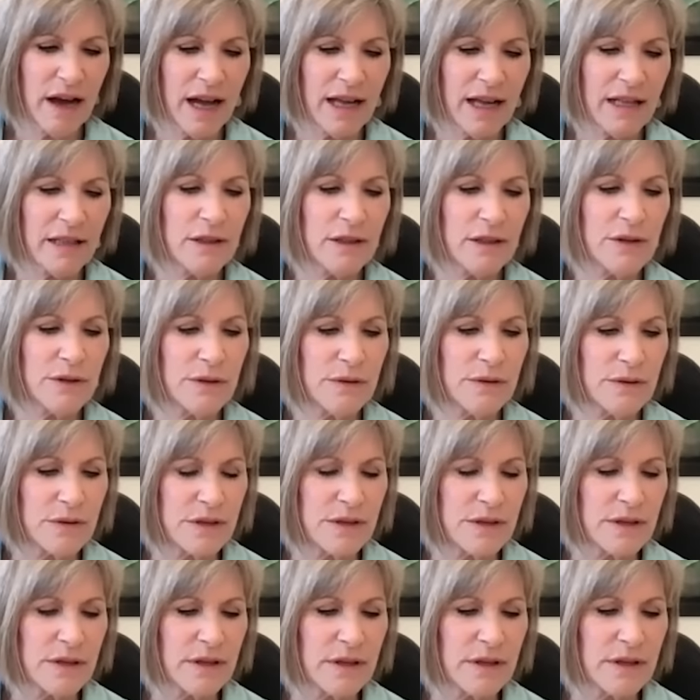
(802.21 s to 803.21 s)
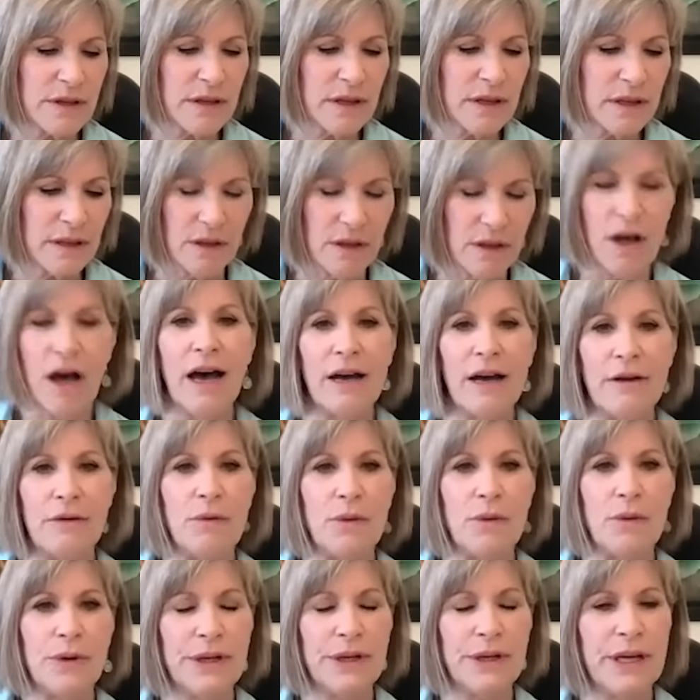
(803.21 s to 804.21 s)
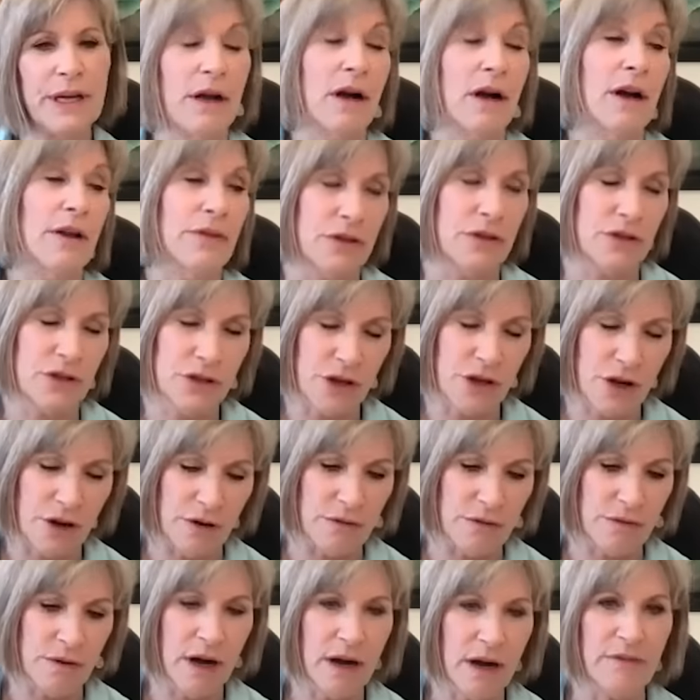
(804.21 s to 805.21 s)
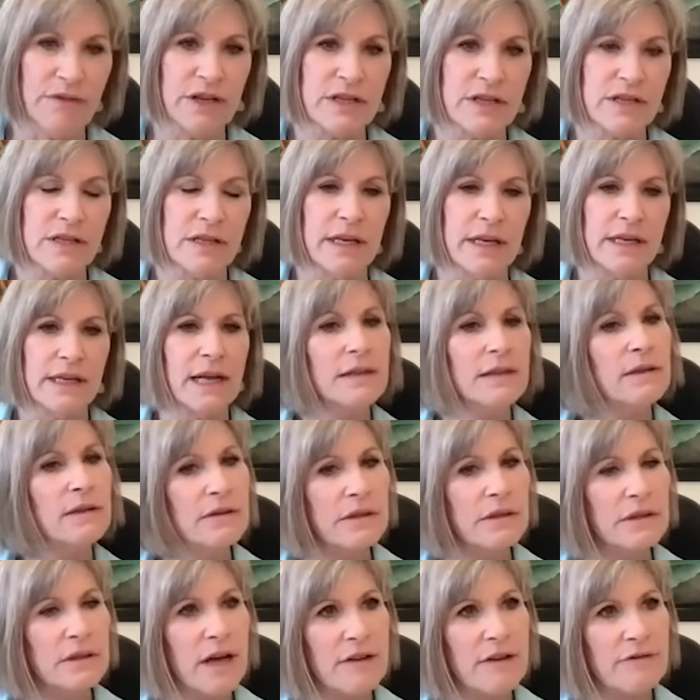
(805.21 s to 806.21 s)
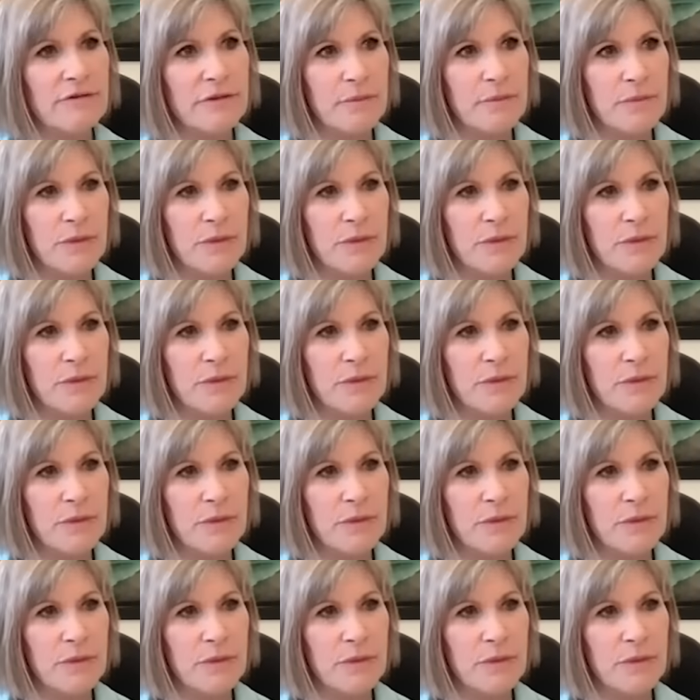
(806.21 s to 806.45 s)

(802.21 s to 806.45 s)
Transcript: I learned a lot working on the show, obviously, and I learned a lot